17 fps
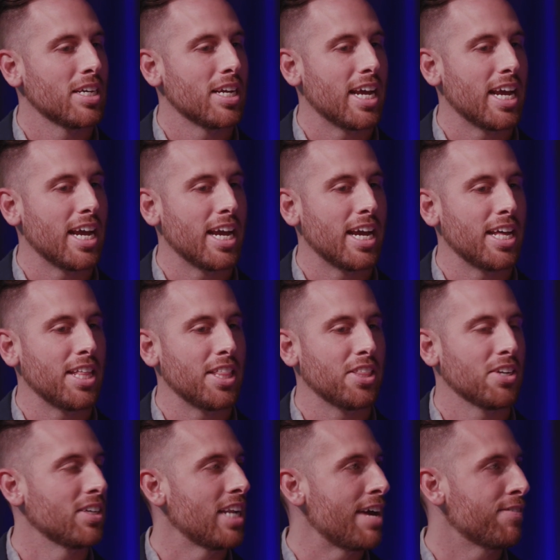and
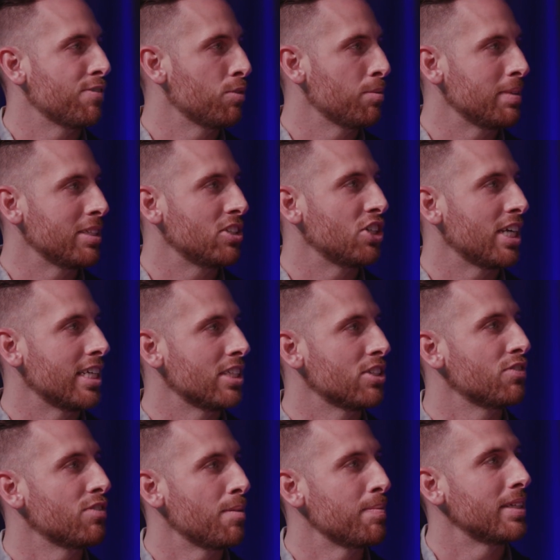their life would be
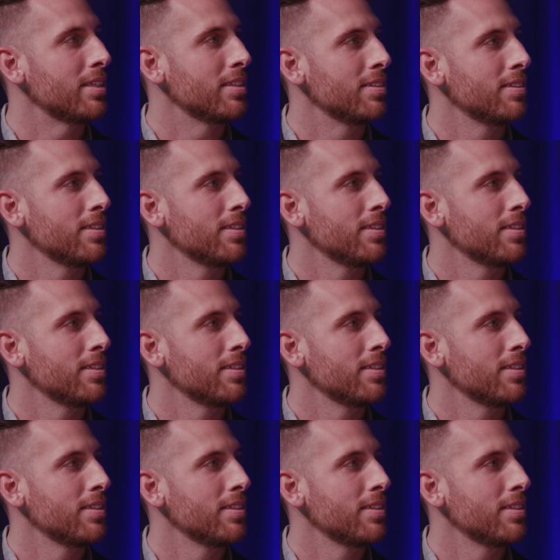changed from it.